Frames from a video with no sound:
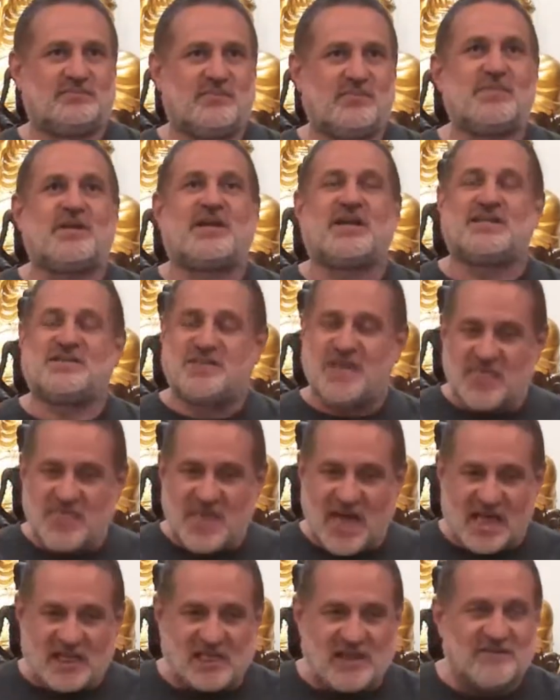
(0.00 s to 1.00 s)
Because then
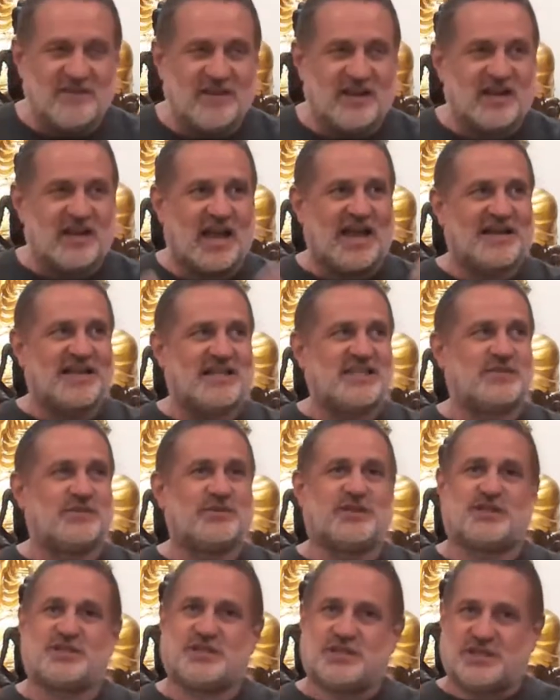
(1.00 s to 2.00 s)
that loving kindness would
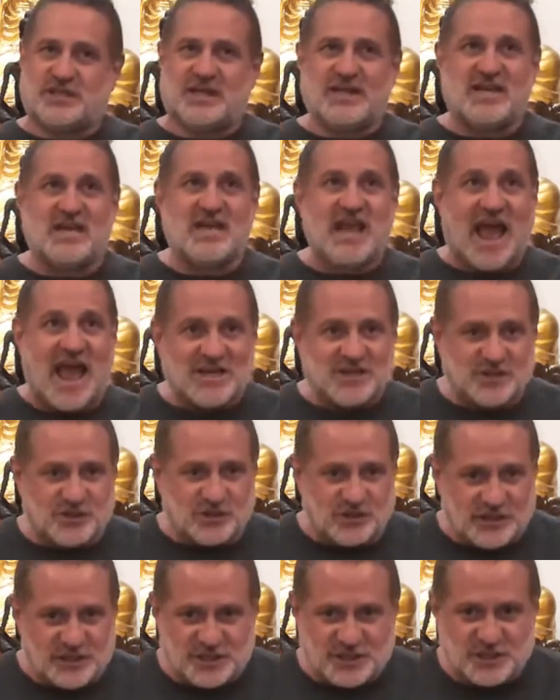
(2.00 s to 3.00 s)
just
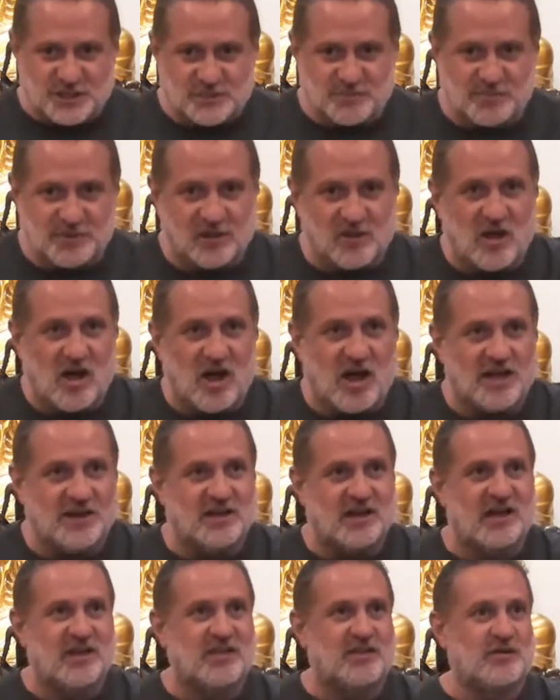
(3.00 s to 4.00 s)
naturally spill on
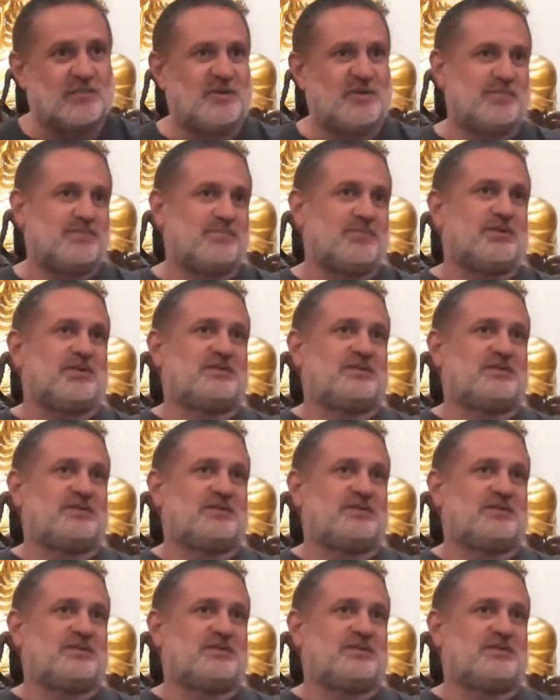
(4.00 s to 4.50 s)
to other people.